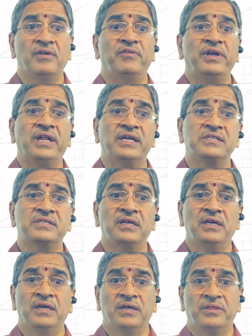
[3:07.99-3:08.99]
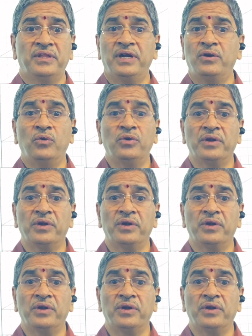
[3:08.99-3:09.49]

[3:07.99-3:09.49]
Whereas they don't